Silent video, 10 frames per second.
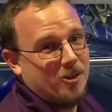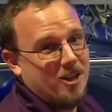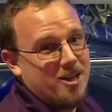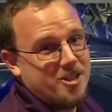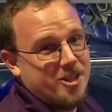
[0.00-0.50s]
for
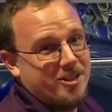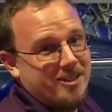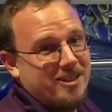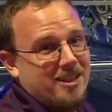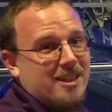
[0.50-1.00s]
lunch.
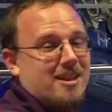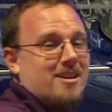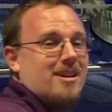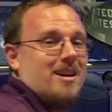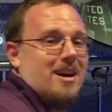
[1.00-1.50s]

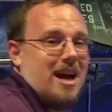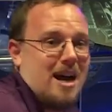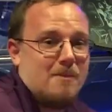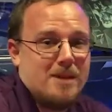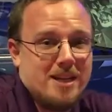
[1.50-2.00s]

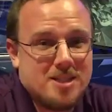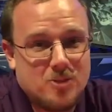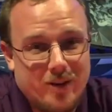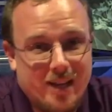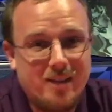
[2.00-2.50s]
I'm Dan
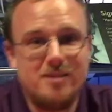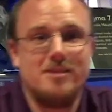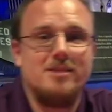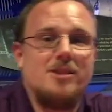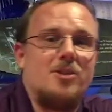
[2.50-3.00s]
Sweeney
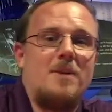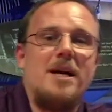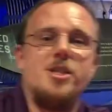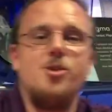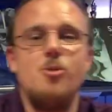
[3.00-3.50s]
to
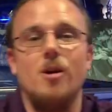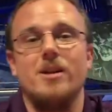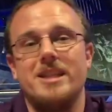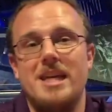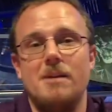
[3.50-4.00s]
remind you
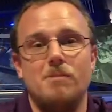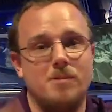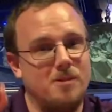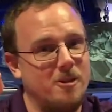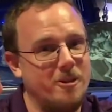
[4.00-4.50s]
all to keep
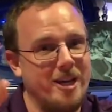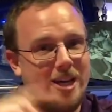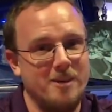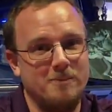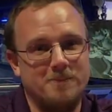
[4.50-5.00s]

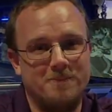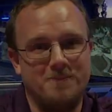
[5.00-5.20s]
looking up.